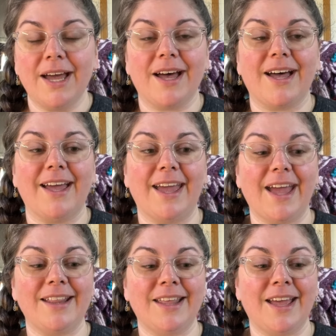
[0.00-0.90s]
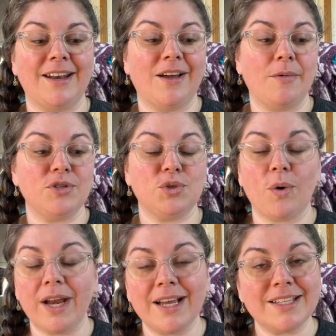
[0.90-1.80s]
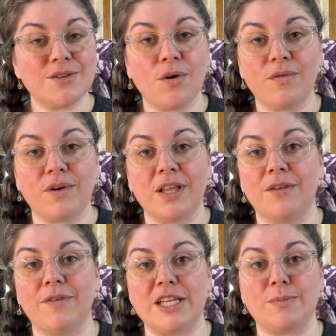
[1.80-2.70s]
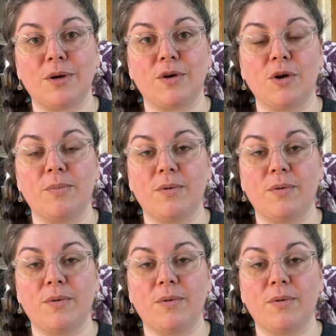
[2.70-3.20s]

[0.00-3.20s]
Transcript: Uh, and then join us over in the Facebook group.